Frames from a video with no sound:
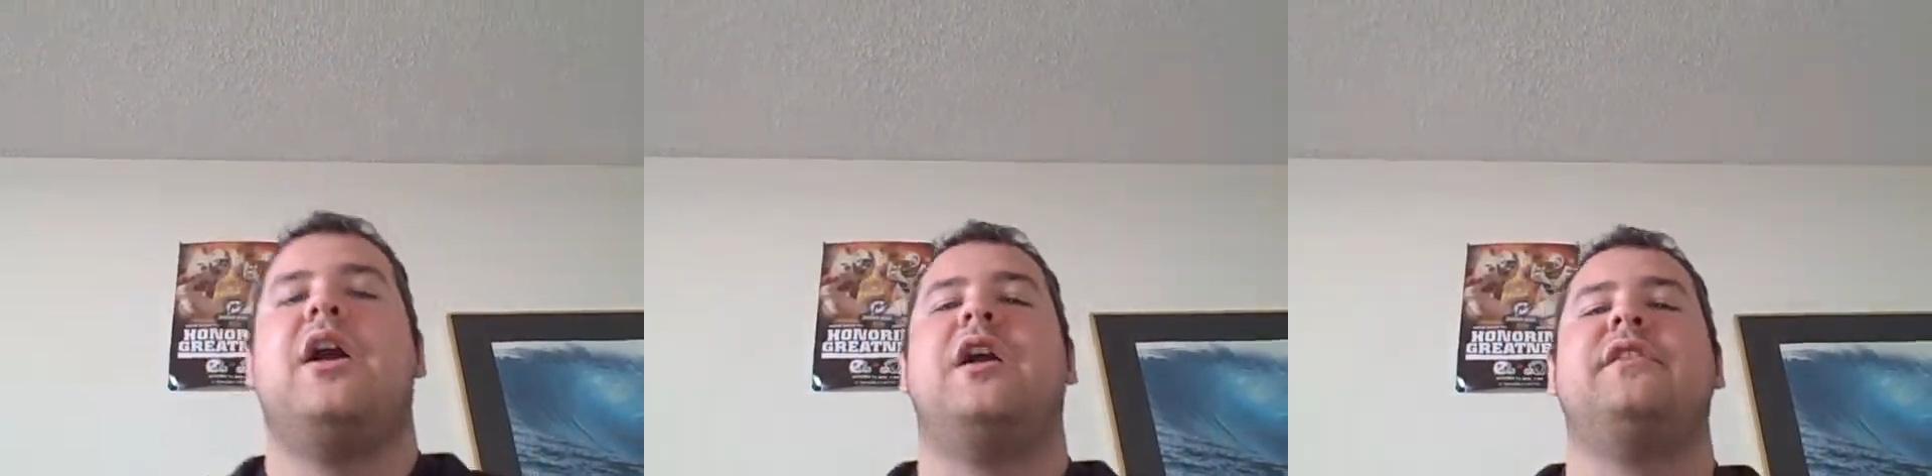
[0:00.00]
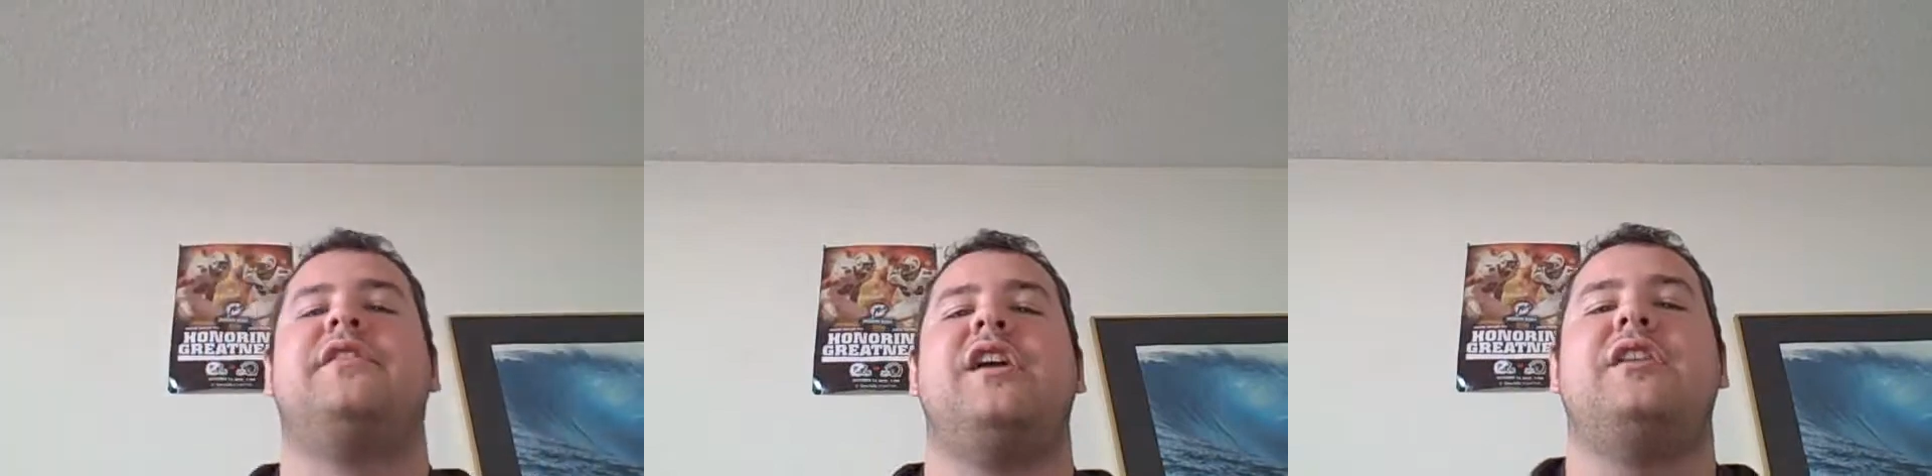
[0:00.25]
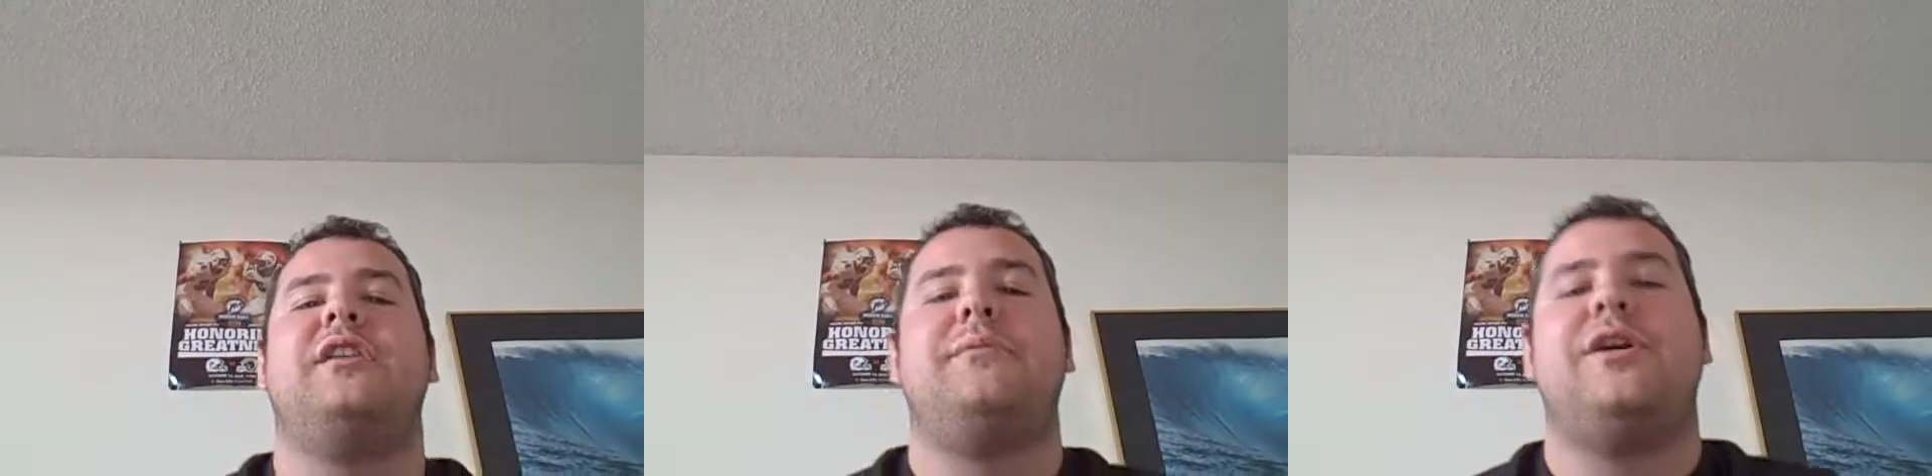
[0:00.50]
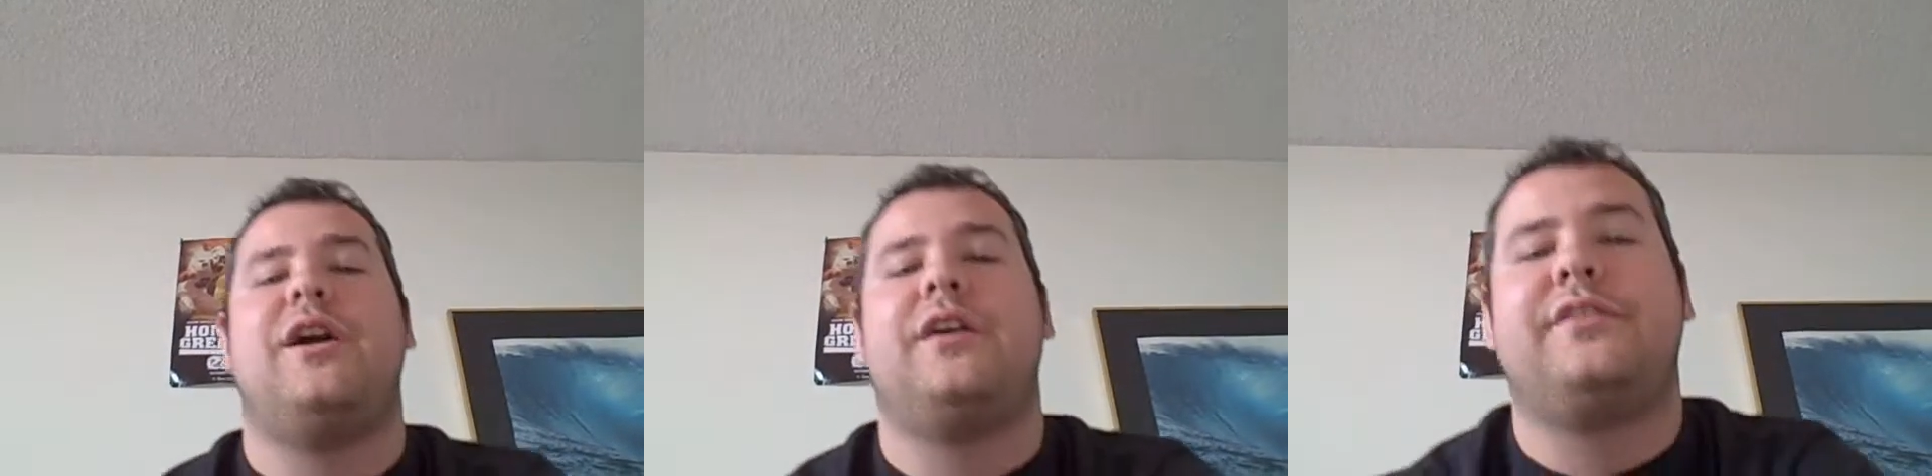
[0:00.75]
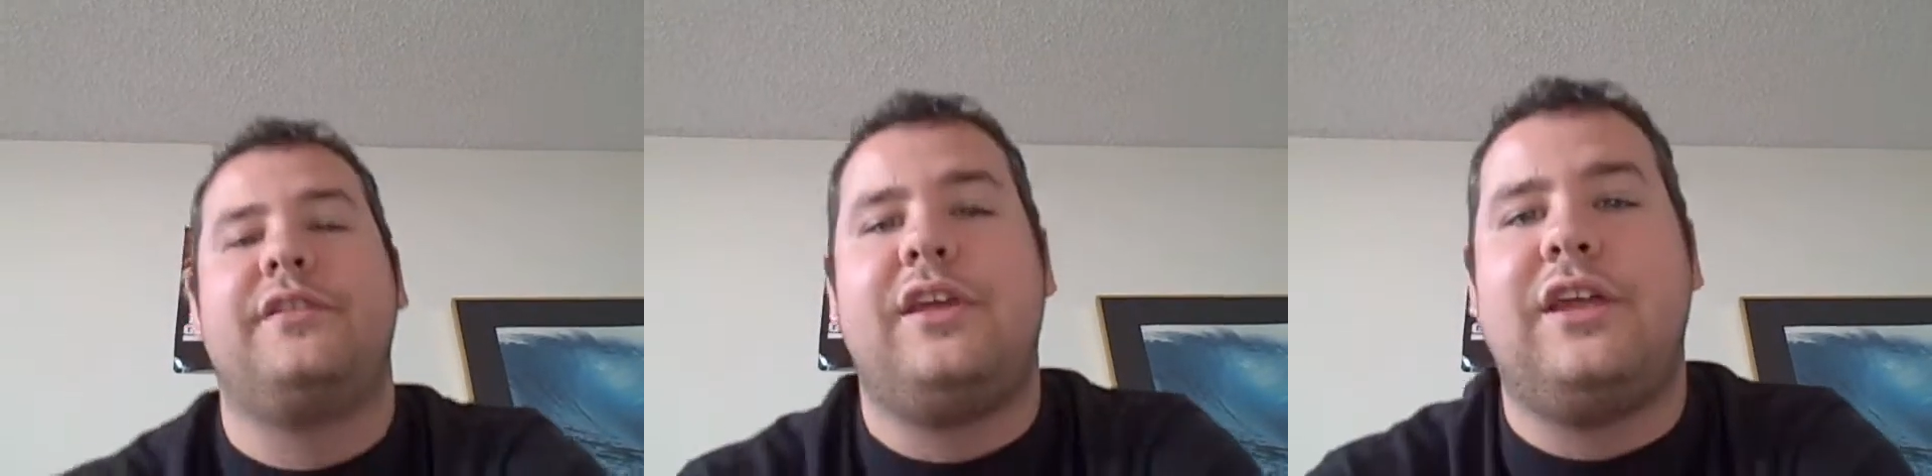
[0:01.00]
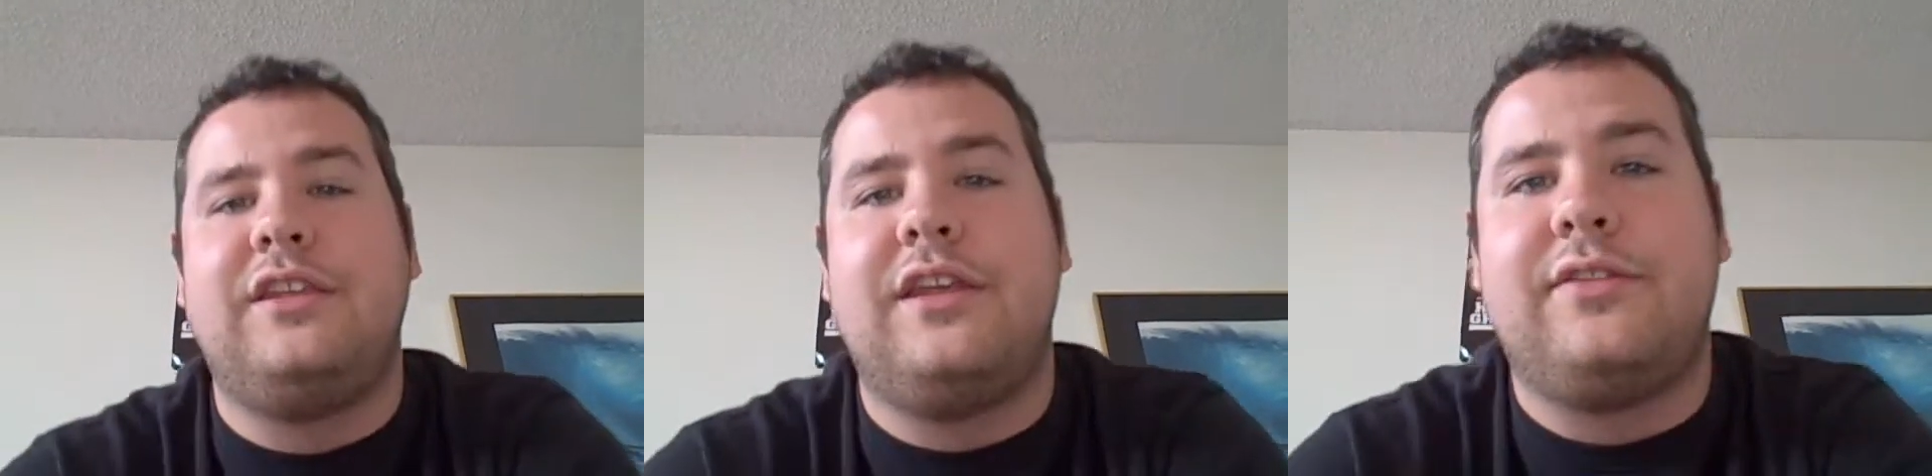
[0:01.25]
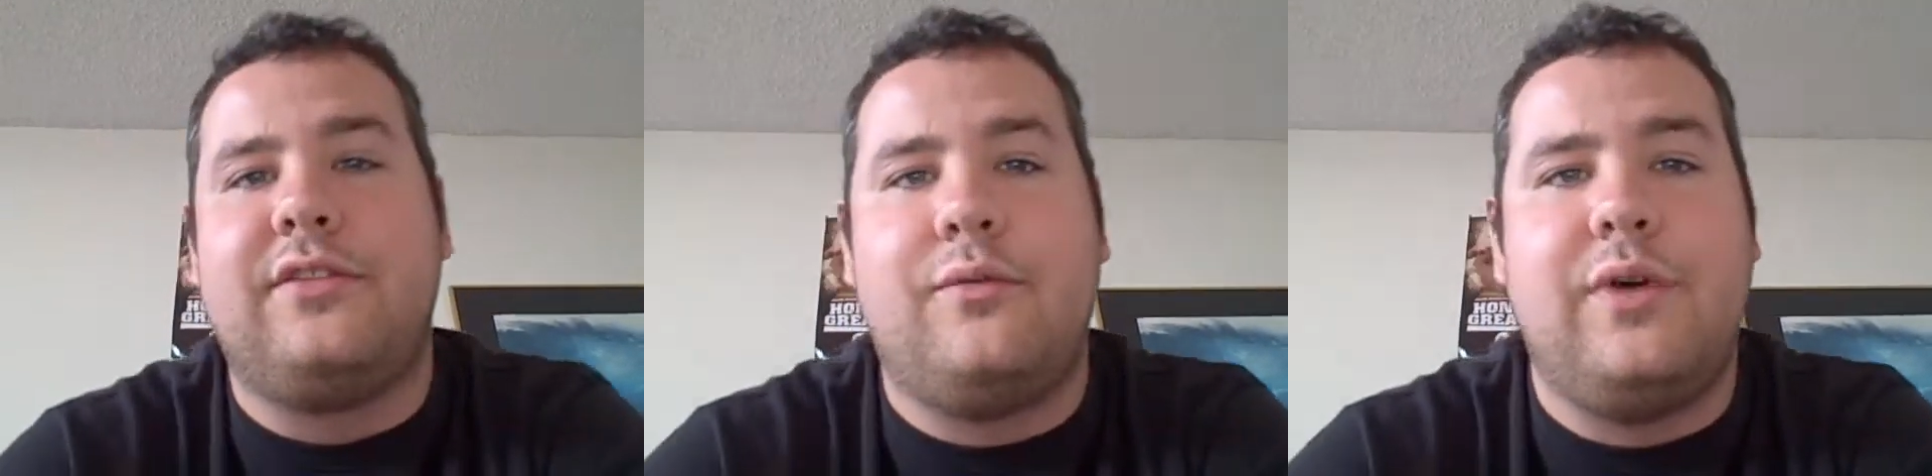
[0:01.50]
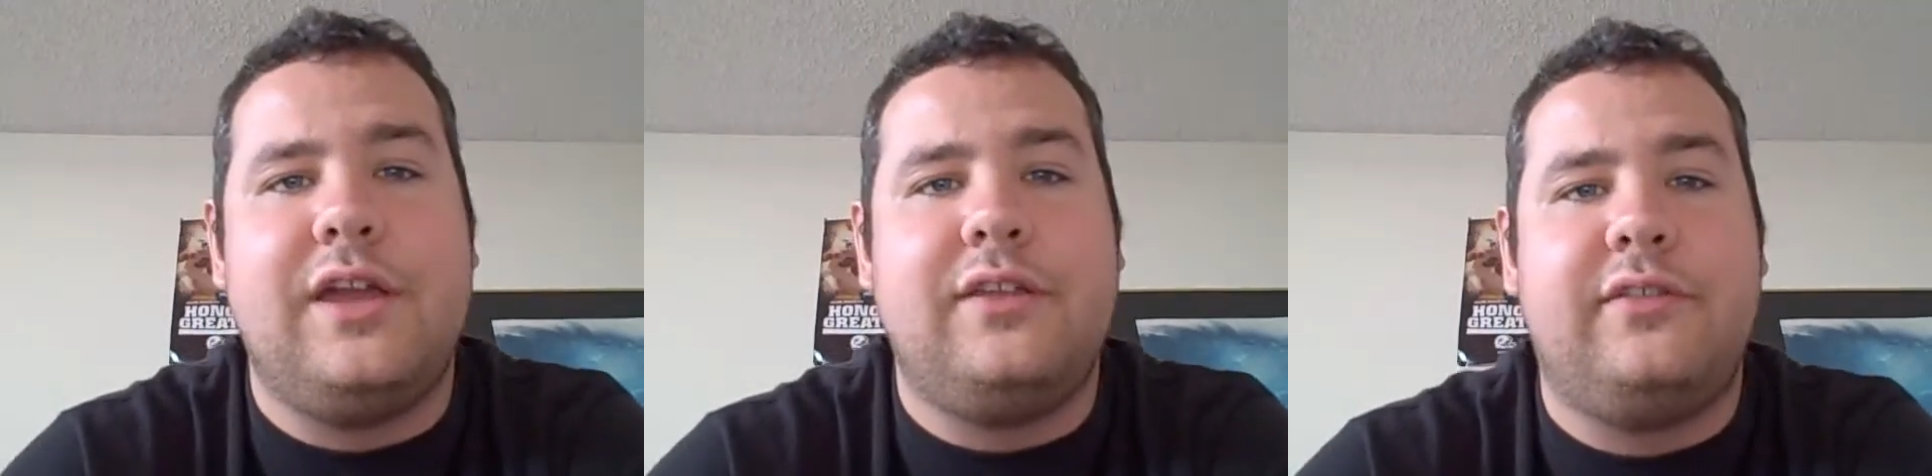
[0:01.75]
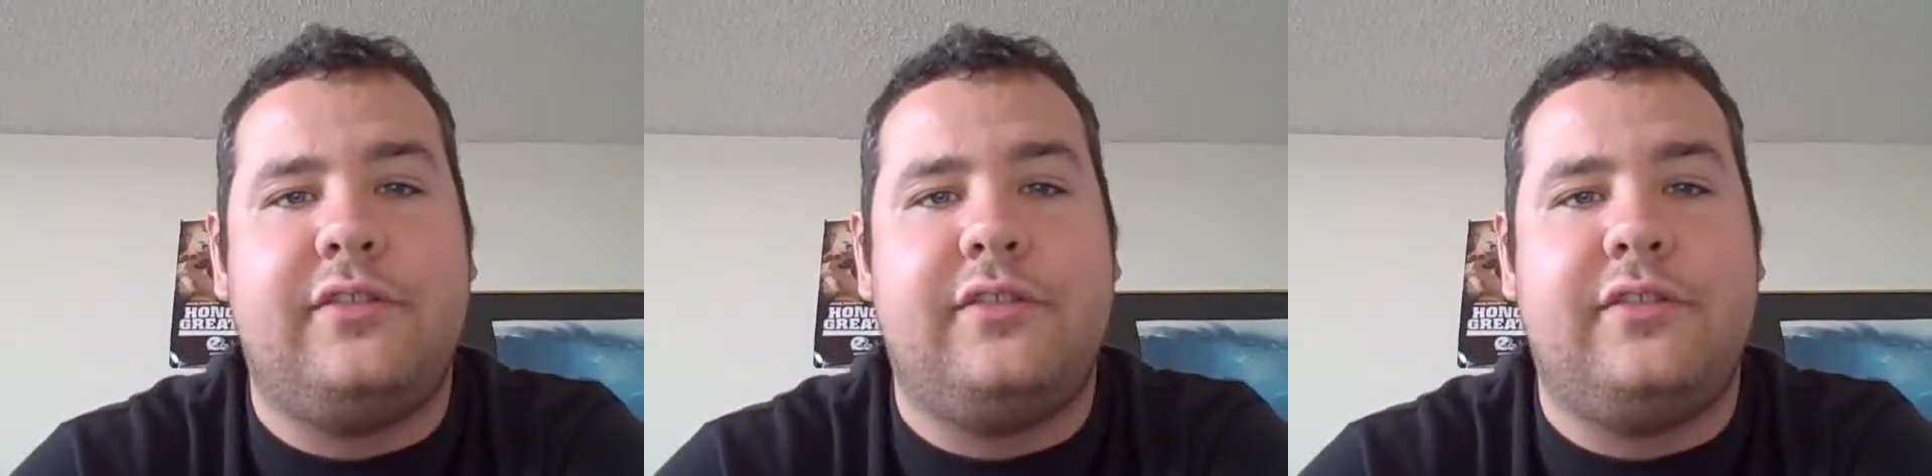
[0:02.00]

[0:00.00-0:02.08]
on Ted DiBiase and get the win.